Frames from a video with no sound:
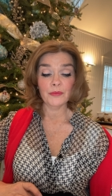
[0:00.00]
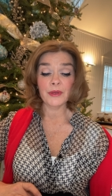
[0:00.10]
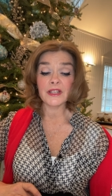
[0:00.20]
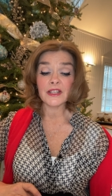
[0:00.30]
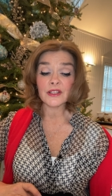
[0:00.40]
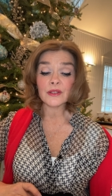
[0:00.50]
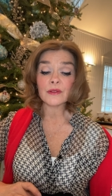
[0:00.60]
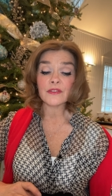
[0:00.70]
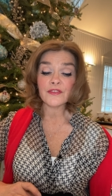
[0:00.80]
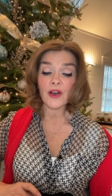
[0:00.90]
bidding you
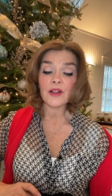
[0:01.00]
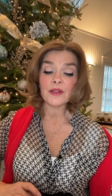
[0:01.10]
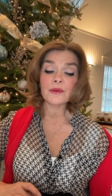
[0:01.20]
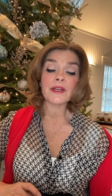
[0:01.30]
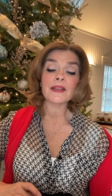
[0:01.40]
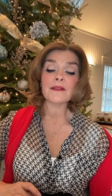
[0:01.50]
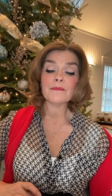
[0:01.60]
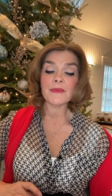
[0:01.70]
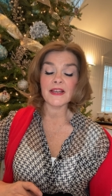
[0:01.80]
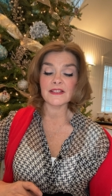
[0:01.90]
follow
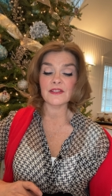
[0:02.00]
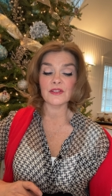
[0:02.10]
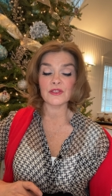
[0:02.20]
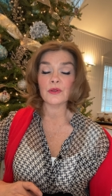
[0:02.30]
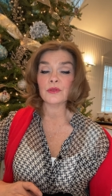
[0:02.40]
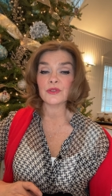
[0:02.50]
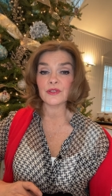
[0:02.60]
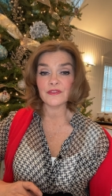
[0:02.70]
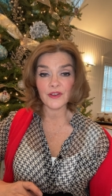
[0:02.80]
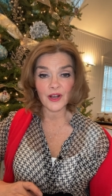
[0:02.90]
him as the soldier
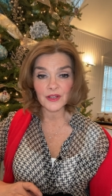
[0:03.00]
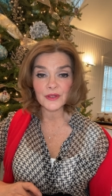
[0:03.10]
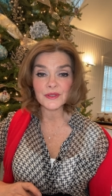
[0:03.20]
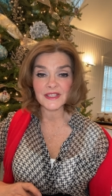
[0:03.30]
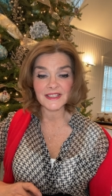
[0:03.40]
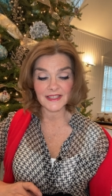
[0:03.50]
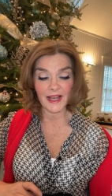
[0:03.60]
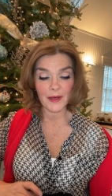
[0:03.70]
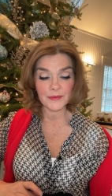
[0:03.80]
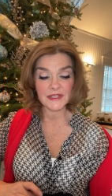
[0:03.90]
follows his
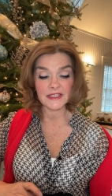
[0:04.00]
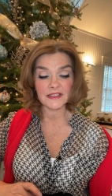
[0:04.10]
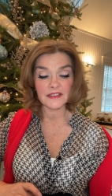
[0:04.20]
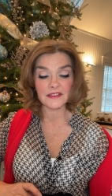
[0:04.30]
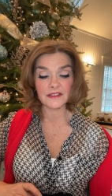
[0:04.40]
captain.